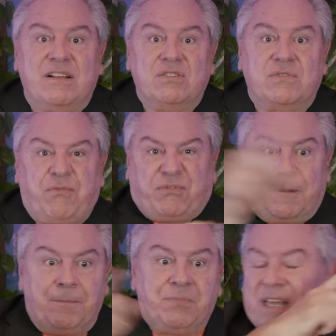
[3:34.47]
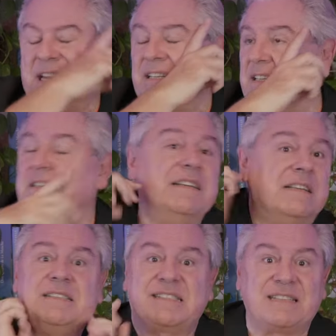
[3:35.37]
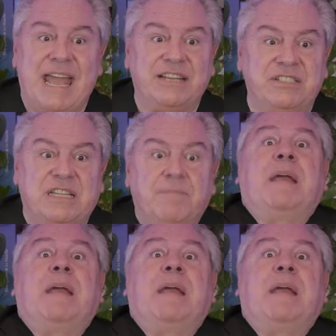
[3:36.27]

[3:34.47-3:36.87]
it goes and it slashes him,